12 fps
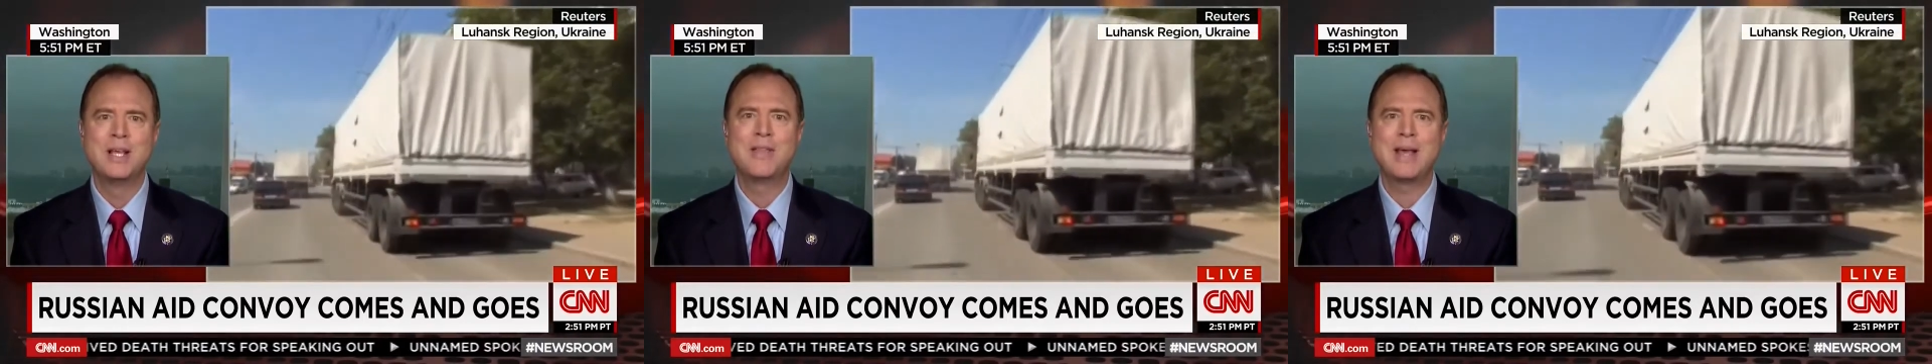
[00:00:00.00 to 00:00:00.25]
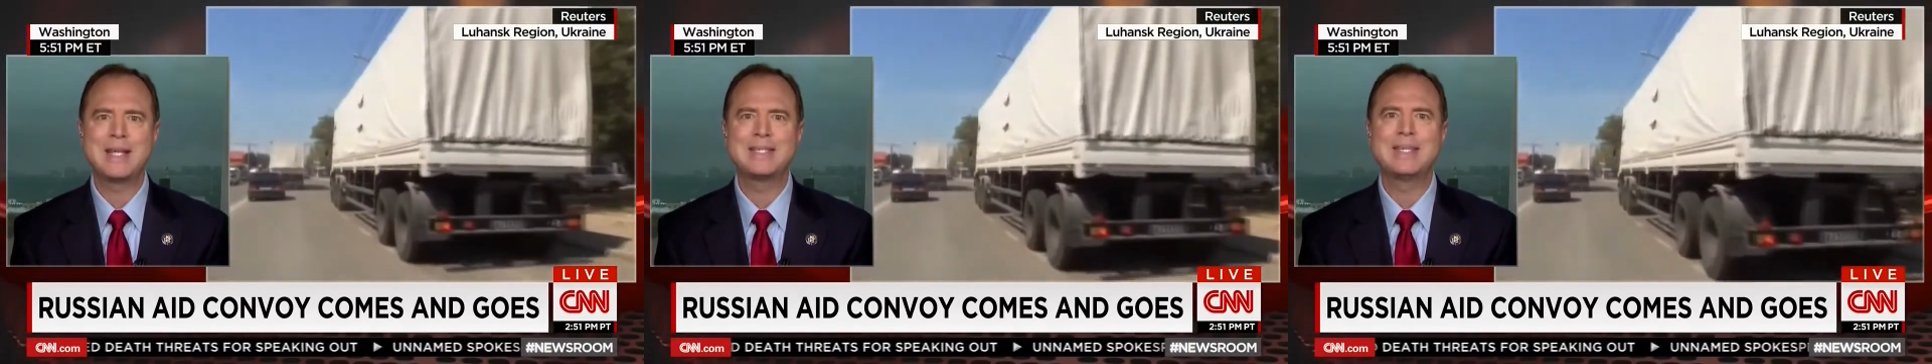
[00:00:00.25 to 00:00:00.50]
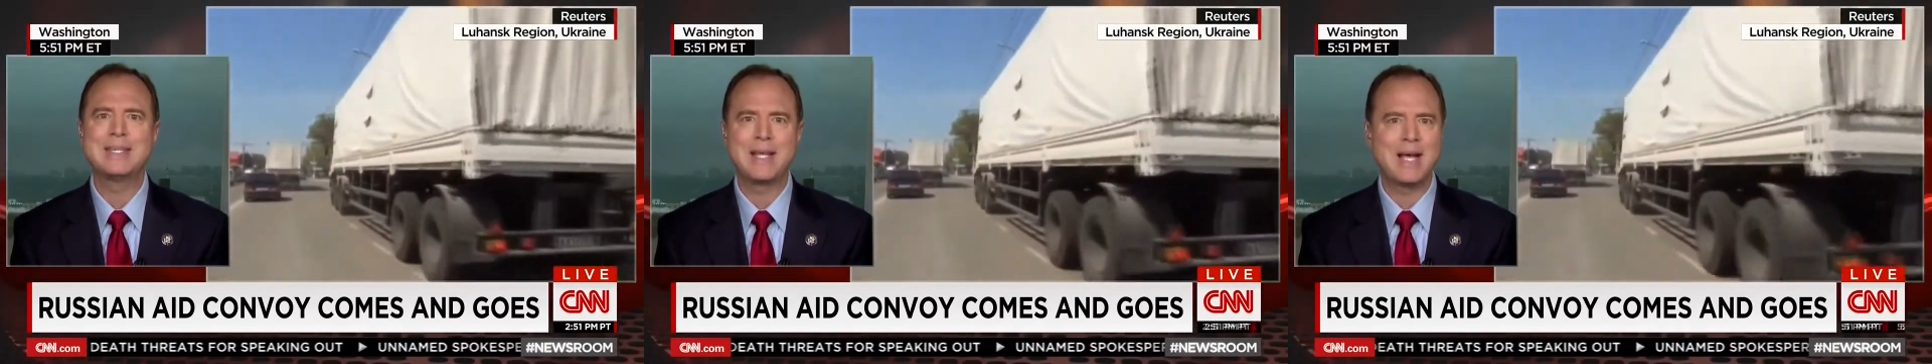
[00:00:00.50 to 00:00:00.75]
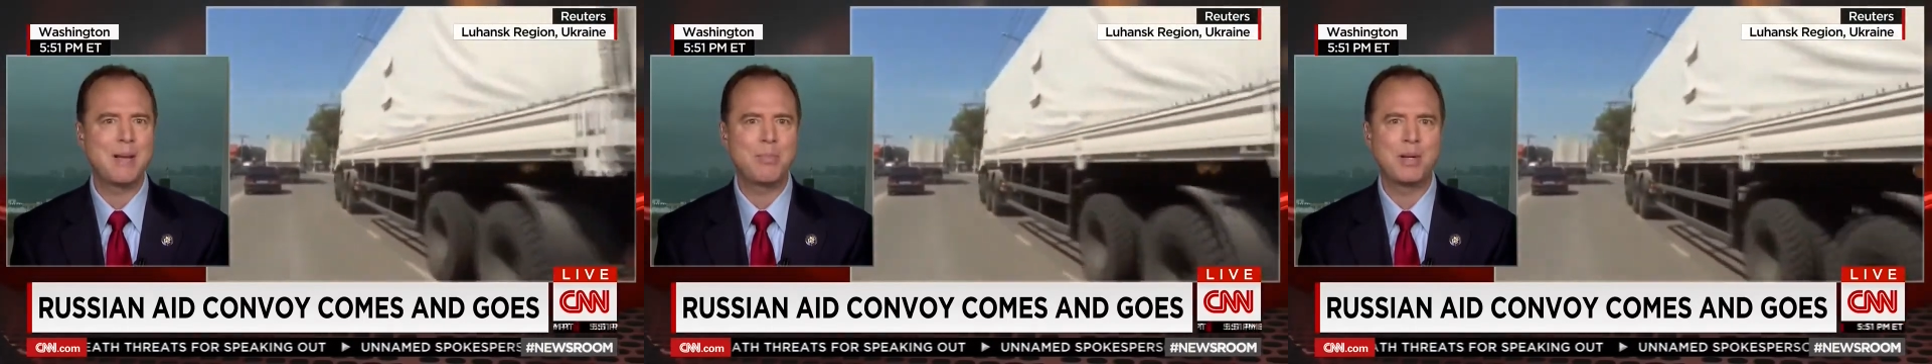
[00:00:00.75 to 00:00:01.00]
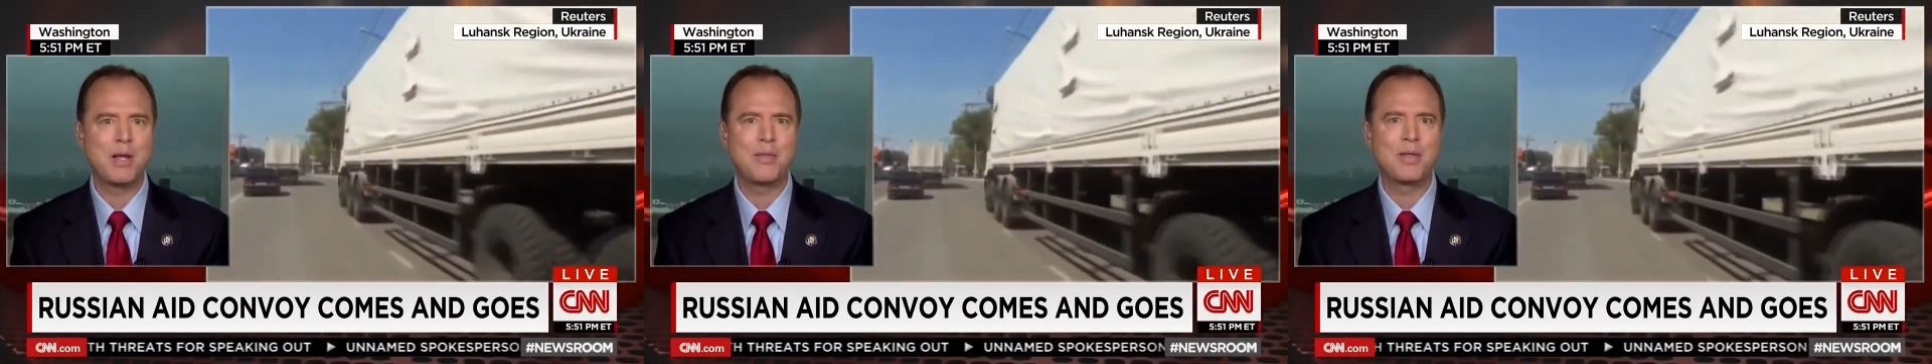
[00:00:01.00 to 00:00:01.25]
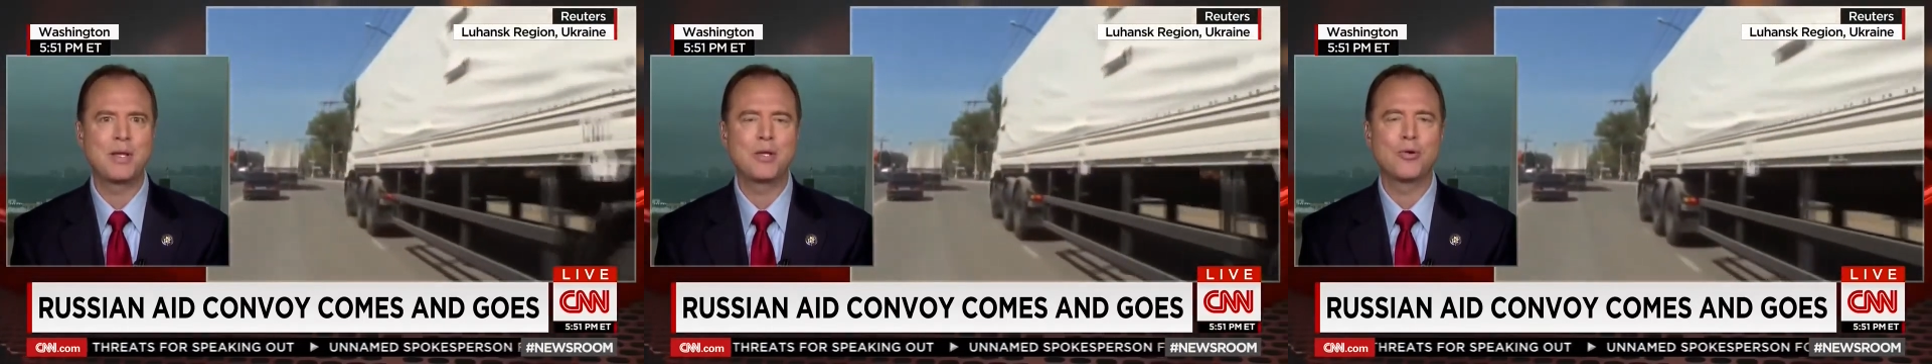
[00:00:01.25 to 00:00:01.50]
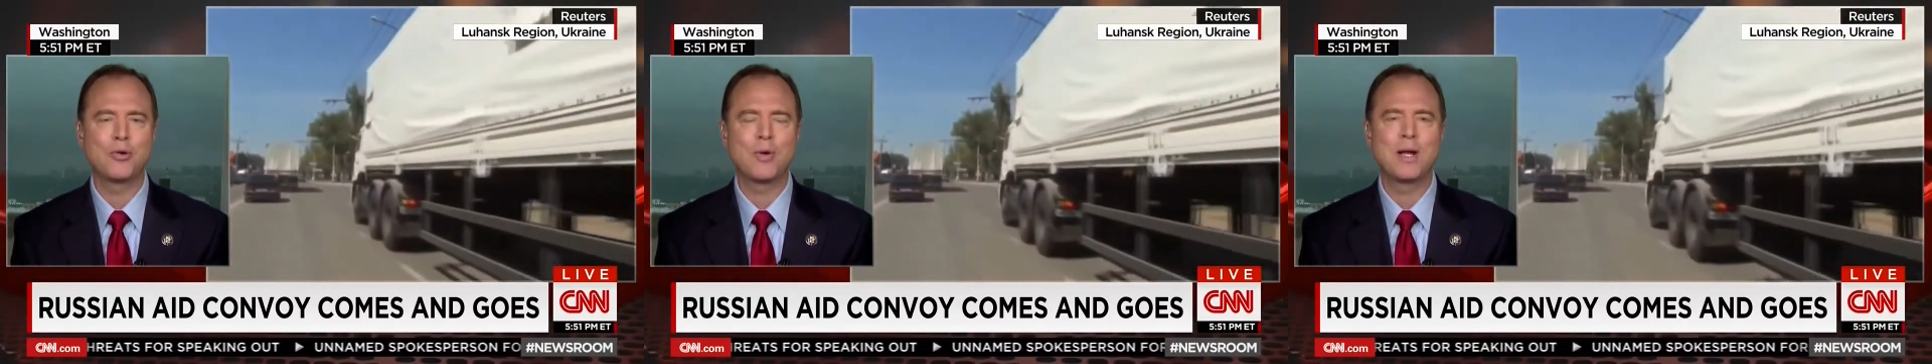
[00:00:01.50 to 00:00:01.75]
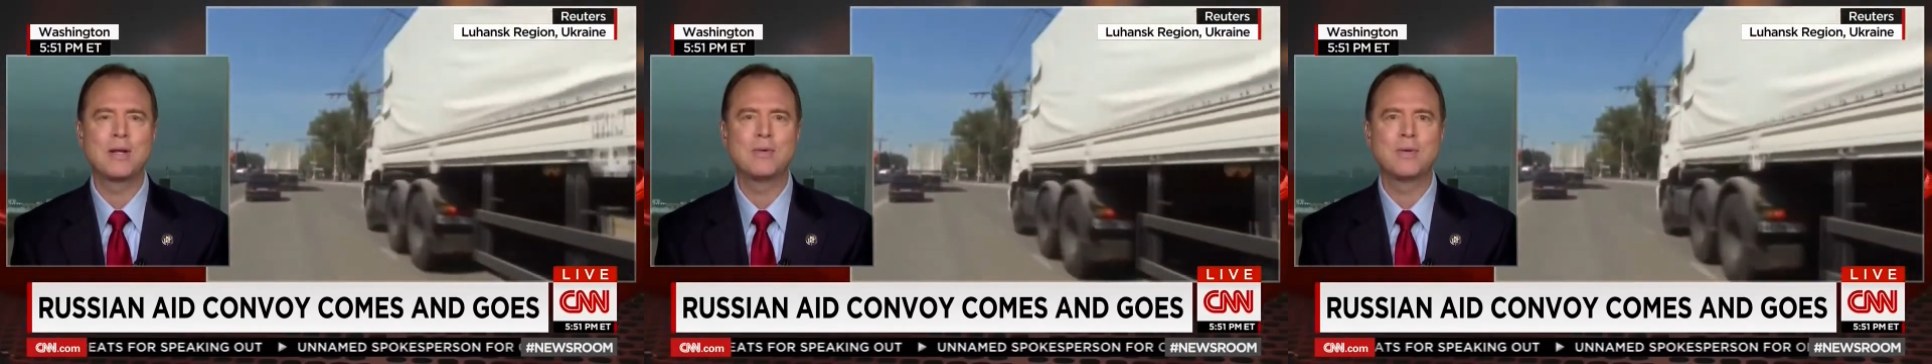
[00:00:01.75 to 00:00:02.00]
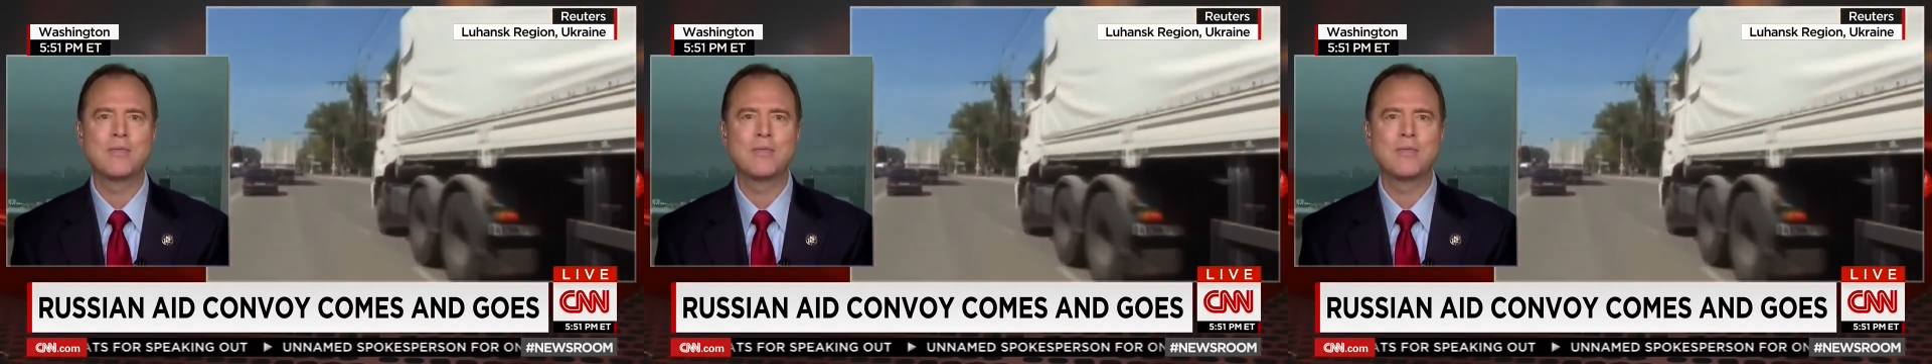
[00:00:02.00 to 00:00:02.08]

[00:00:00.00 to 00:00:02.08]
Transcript: That didn't happen. I think Ukraine